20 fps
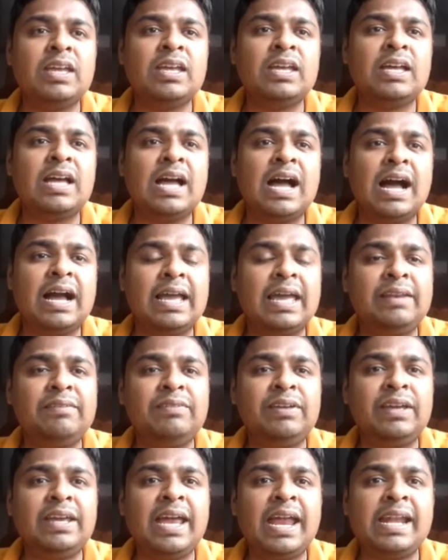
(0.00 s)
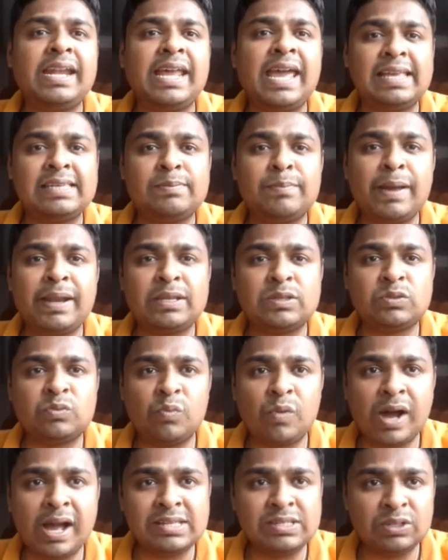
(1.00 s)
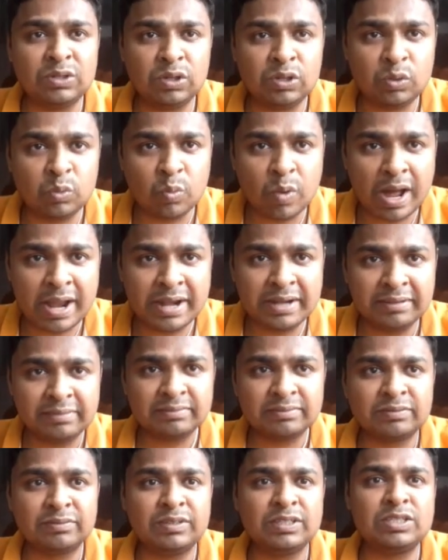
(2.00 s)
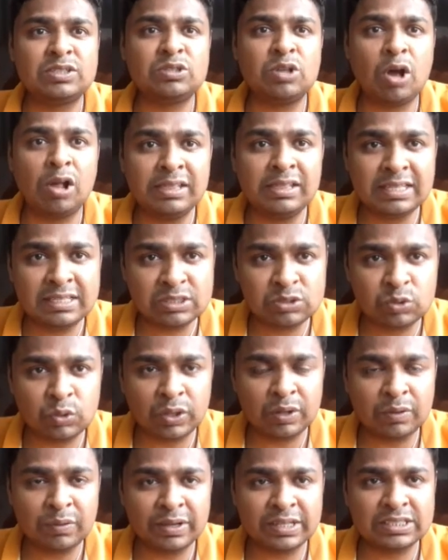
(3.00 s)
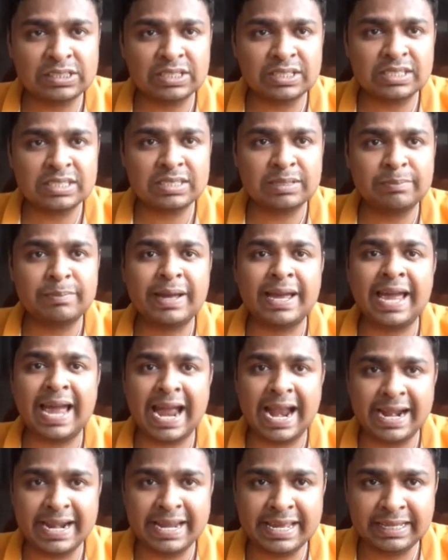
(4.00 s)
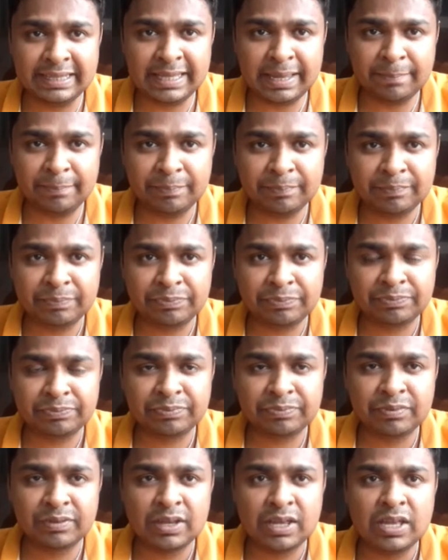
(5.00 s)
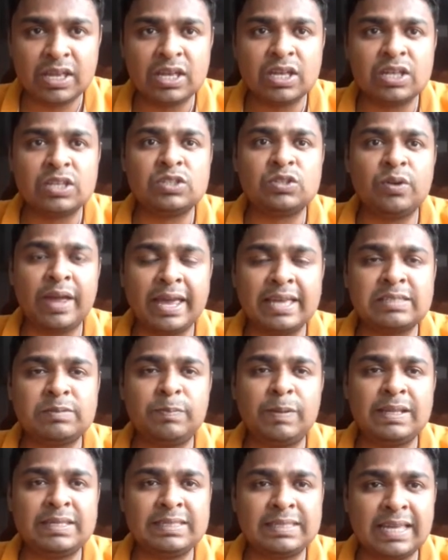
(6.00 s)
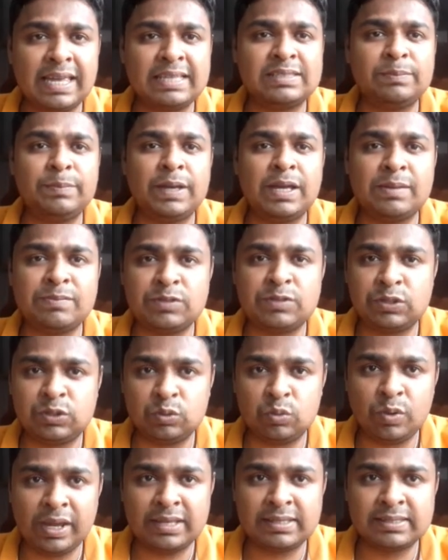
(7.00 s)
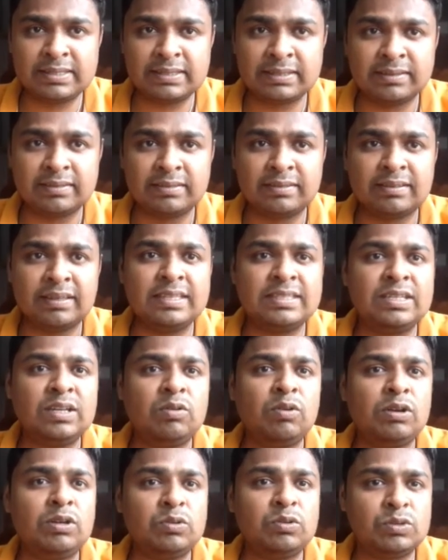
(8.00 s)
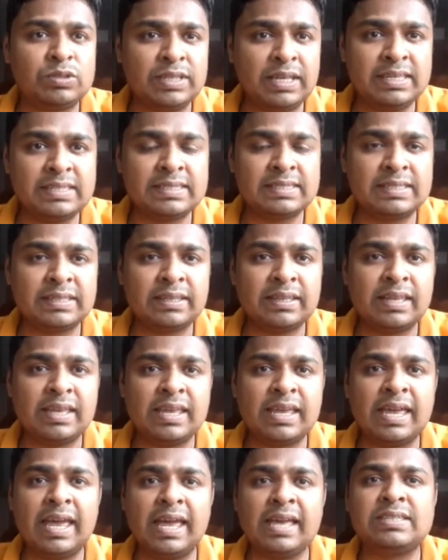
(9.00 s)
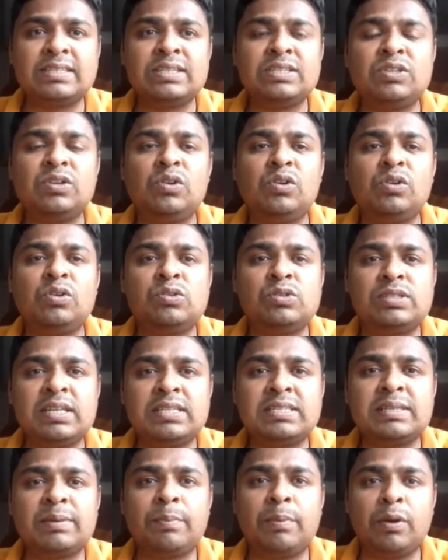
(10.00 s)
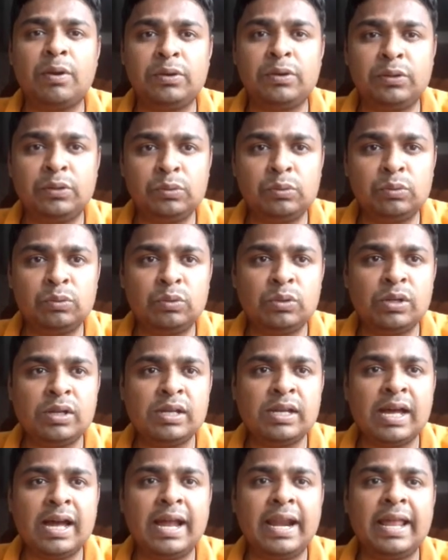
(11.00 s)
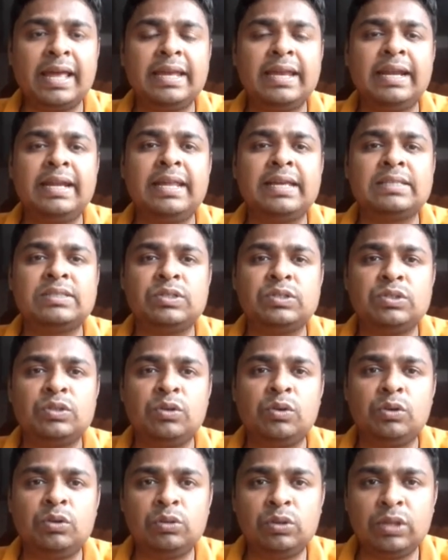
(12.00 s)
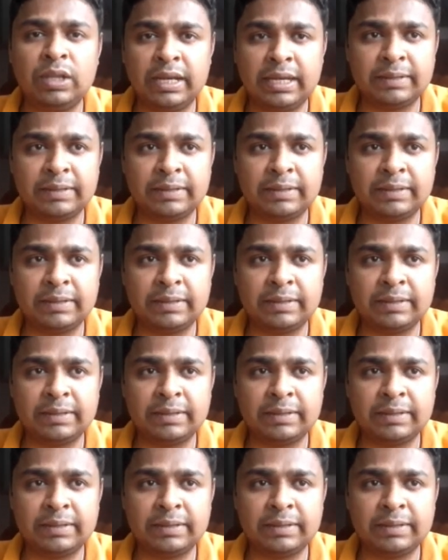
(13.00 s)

Again we get x minus y is equal to 1. We solve these two equations by adding them. So x plus x becomes 2x is equal to 6. X is equal to 6 upon 2 and I get x is equal to 3.